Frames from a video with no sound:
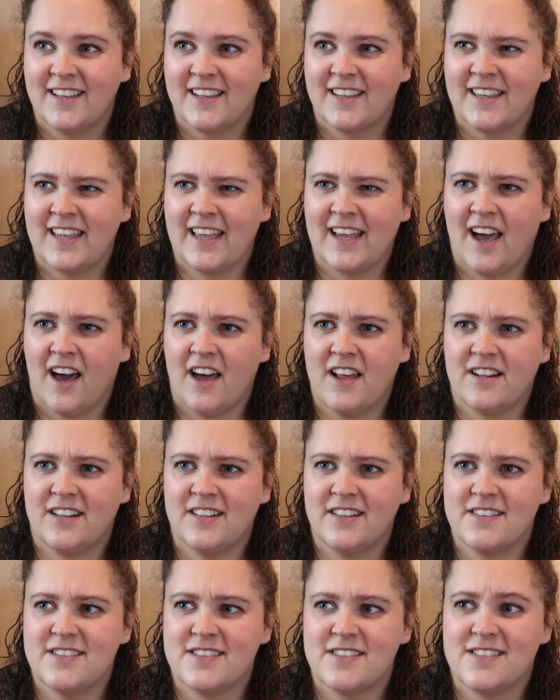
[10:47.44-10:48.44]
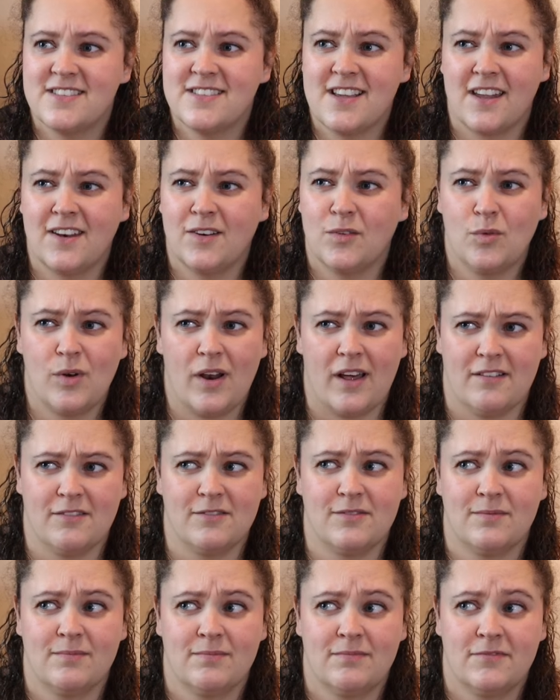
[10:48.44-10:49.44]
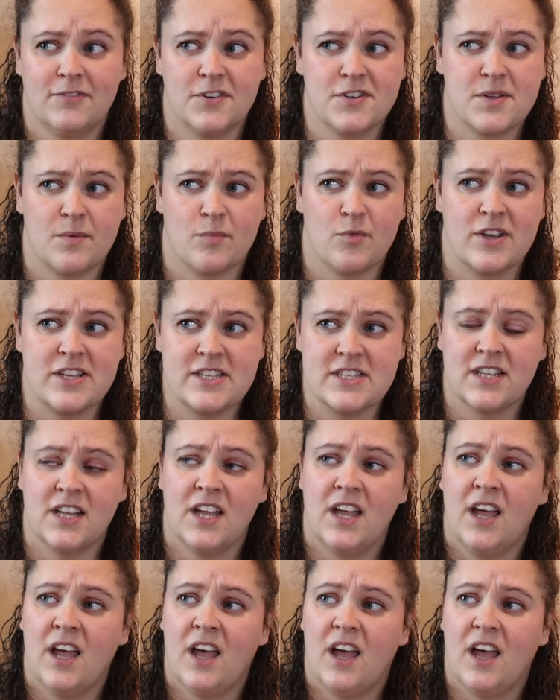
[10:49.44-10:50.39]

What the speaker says: King Harald's son Olav, for some reason,